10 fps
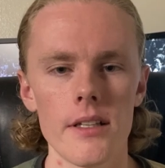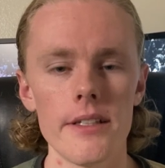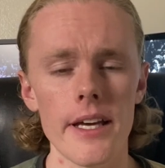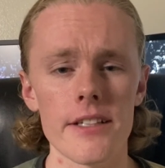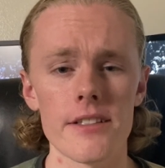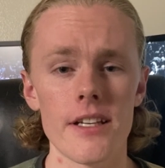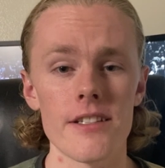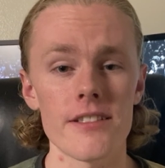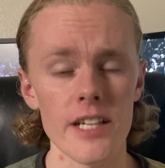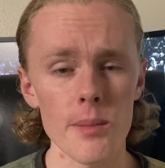Next,
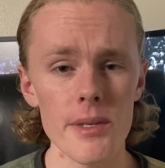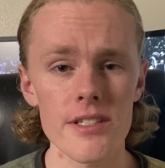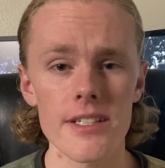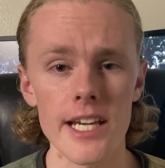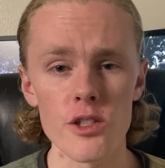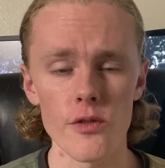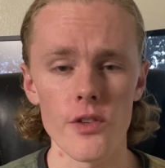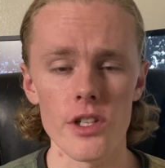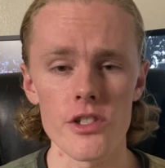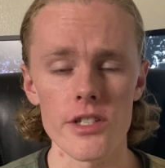set up a schedule for
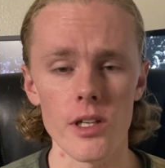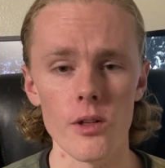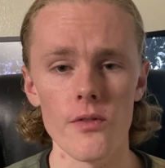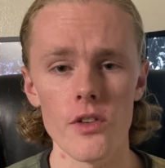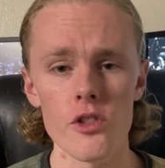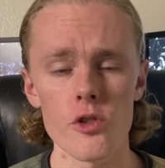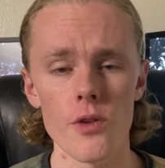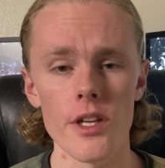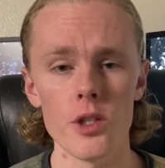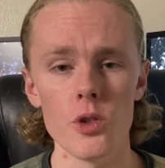yourself so
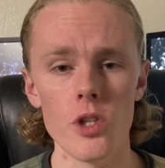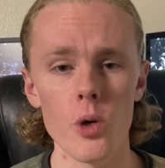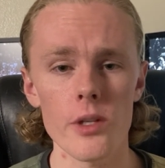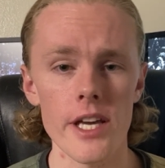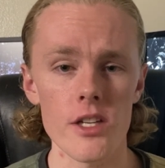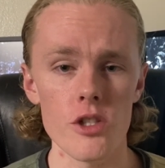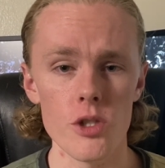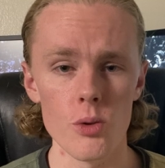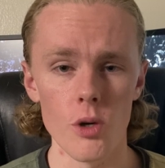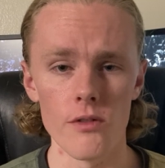that you don't get
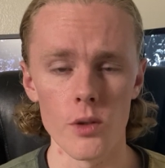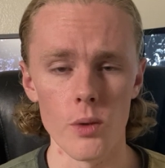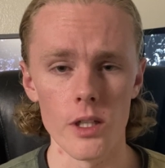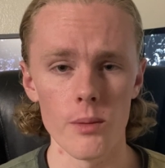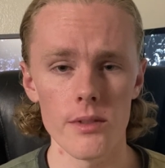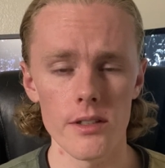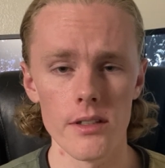too overwhelmed.